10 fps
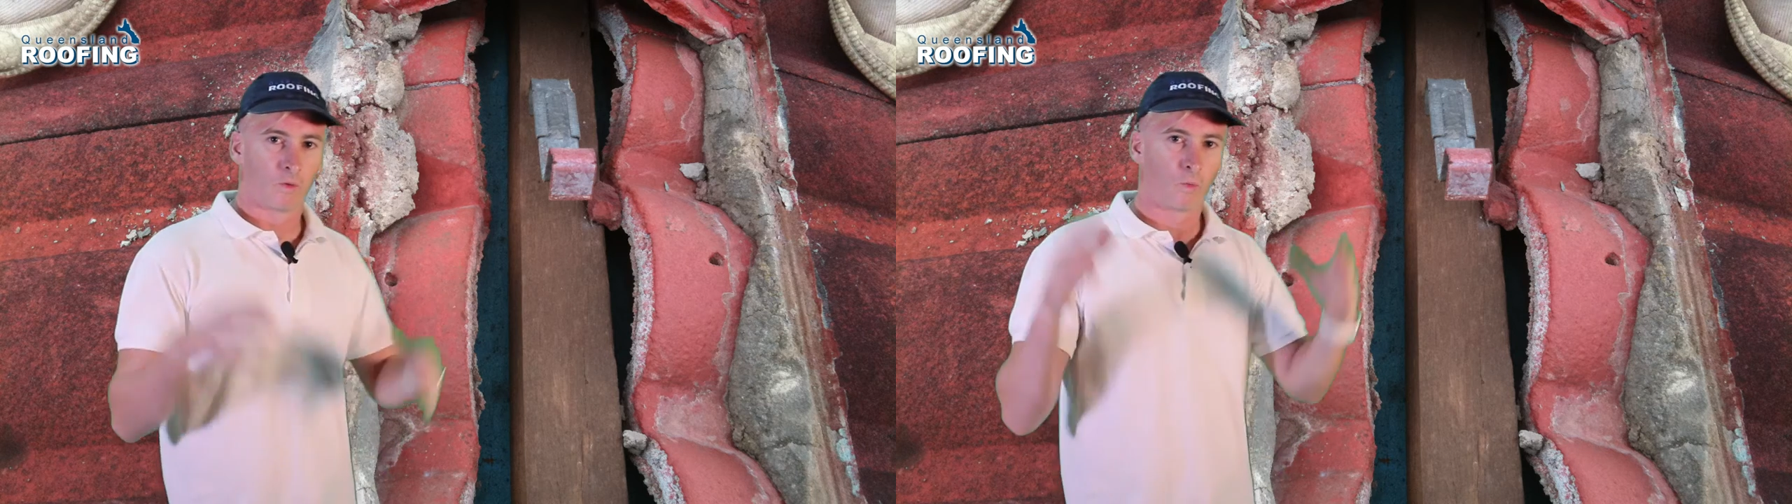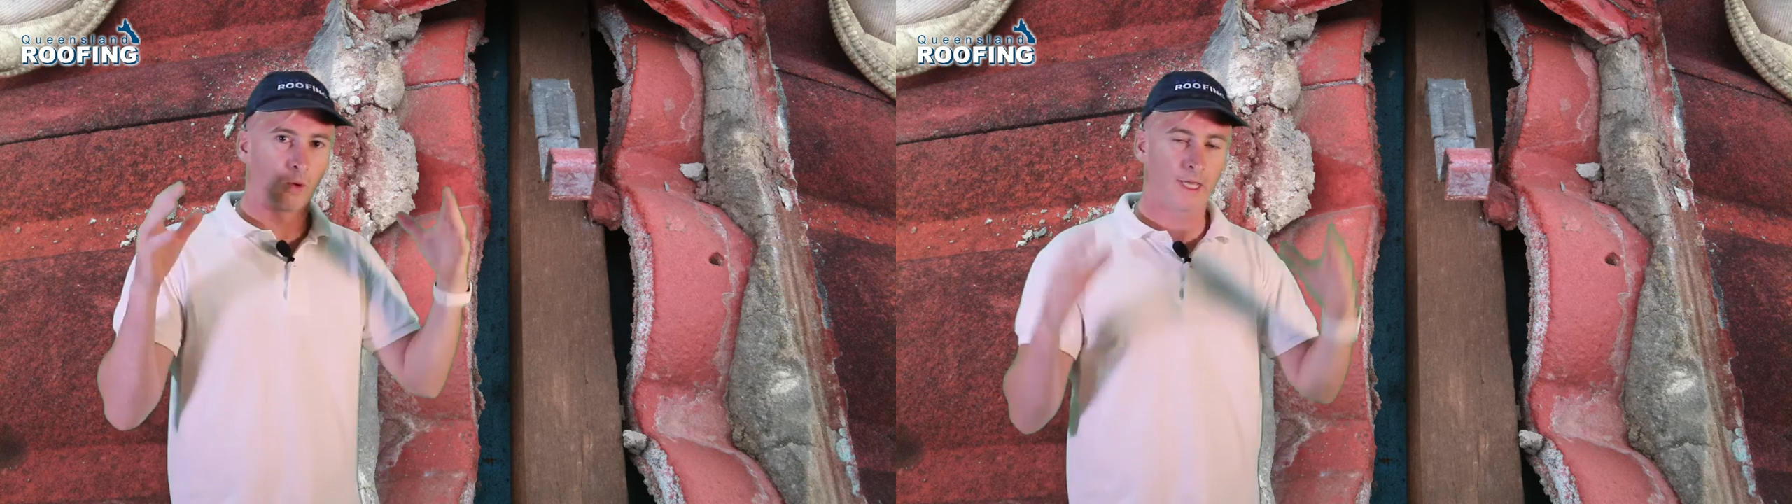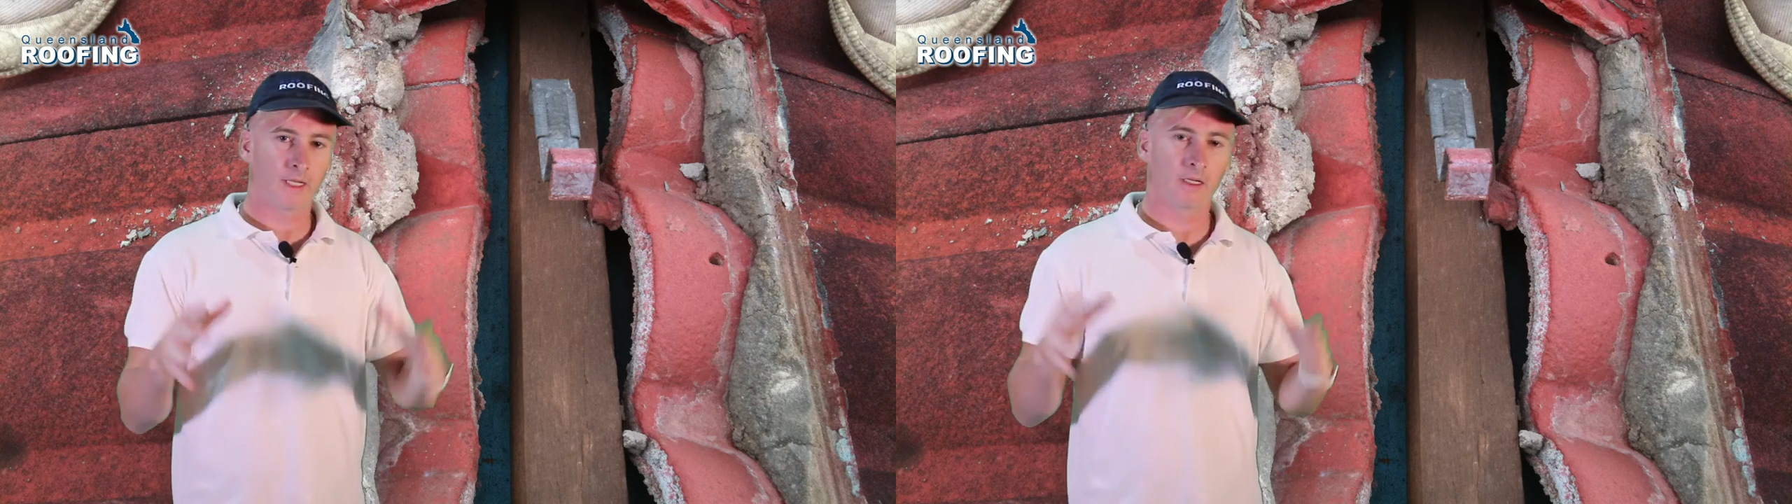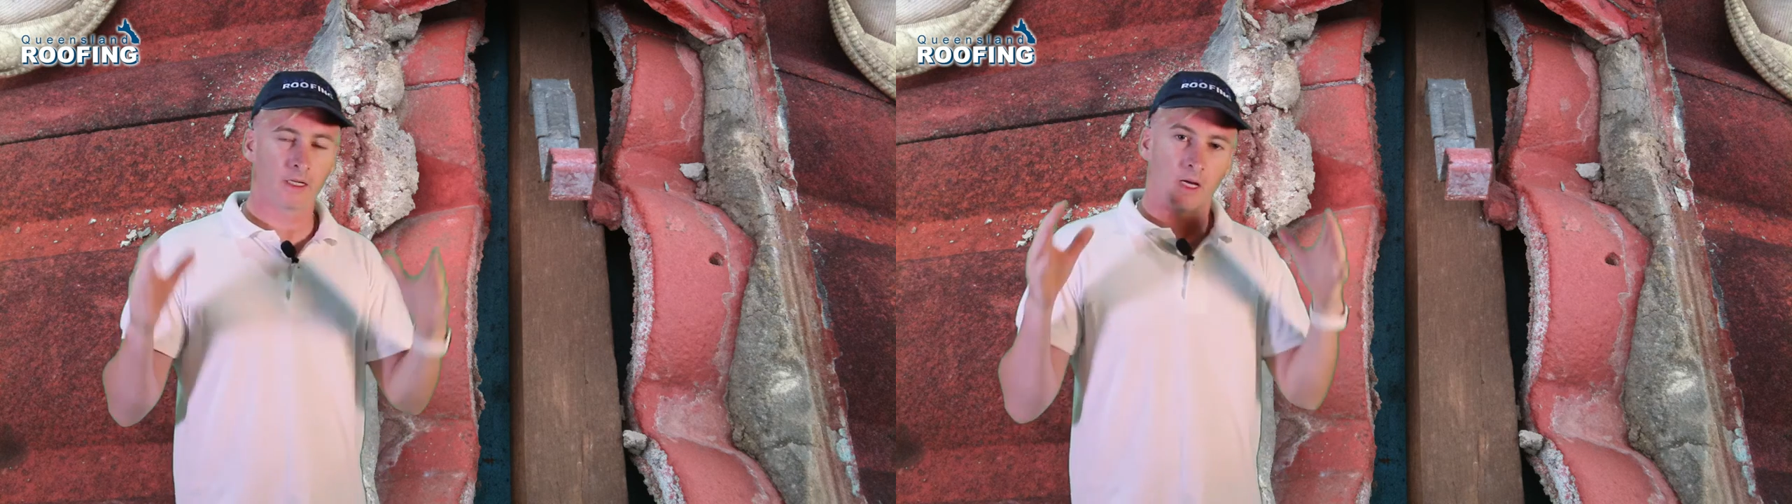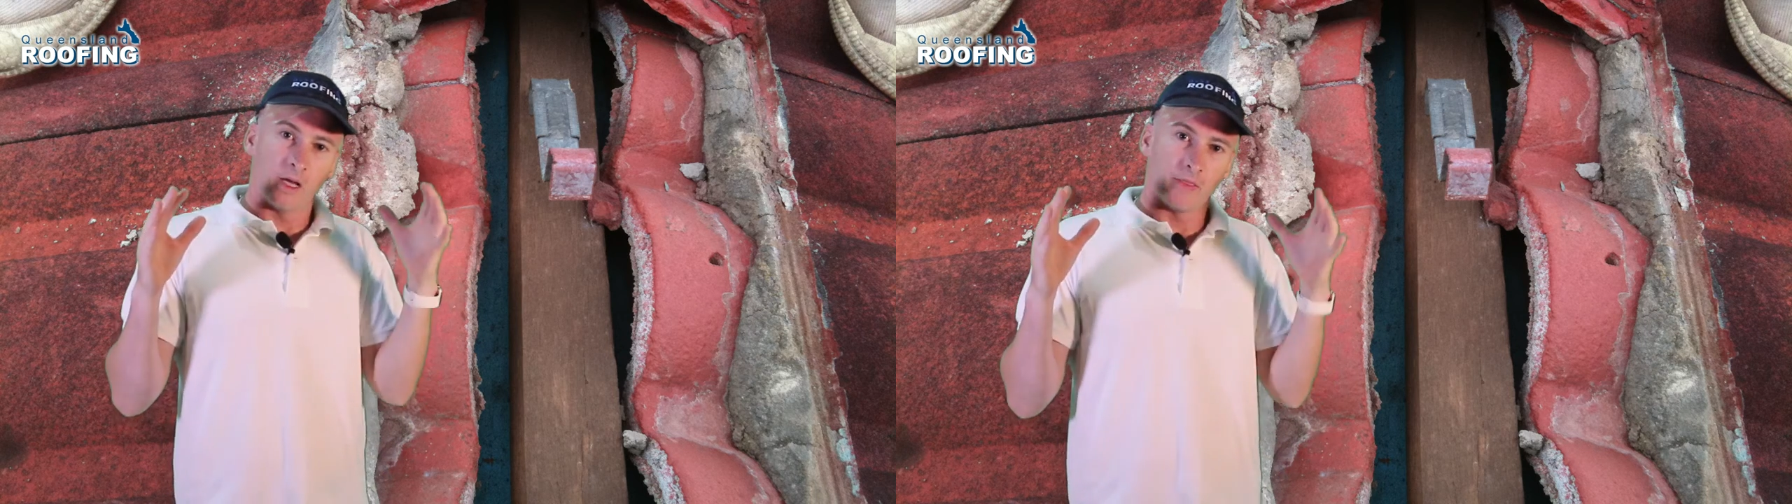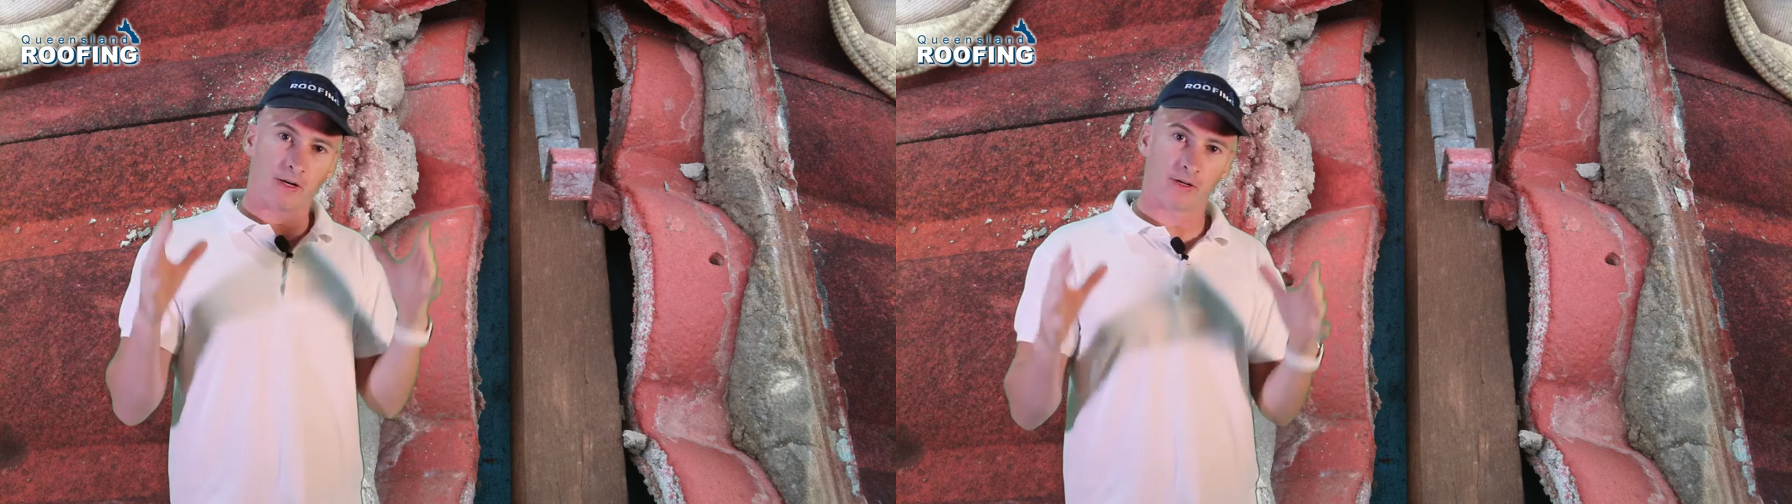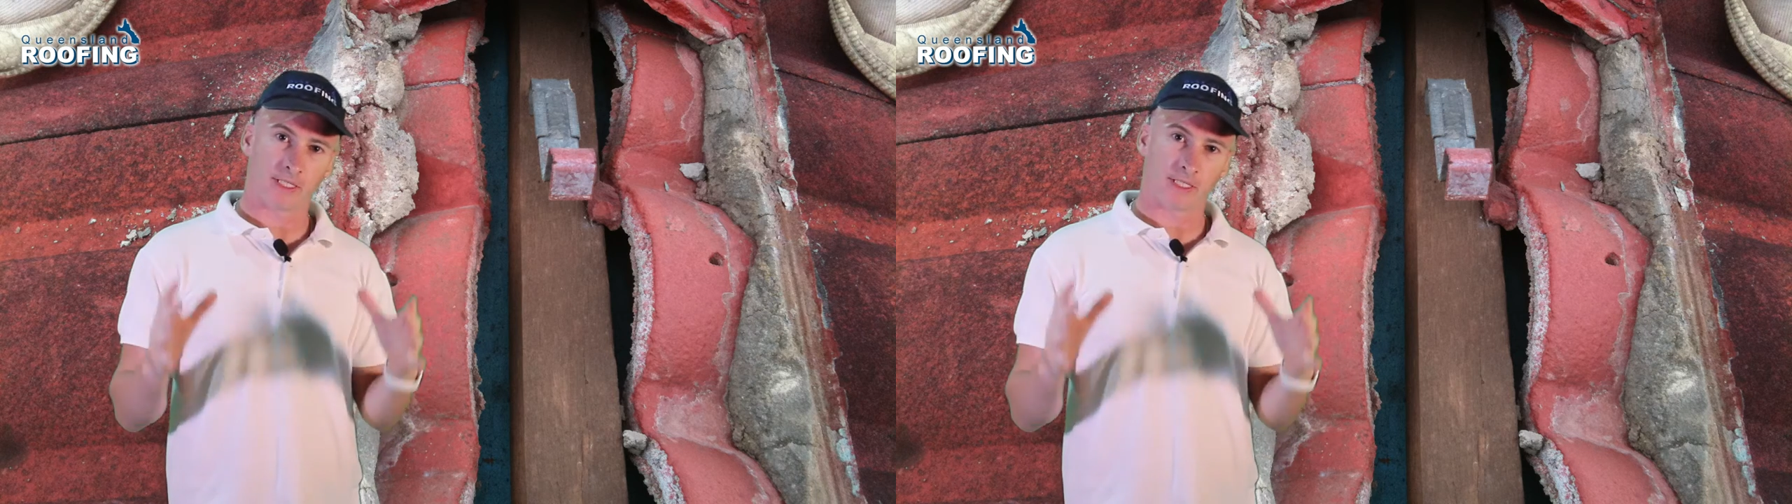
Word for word: When there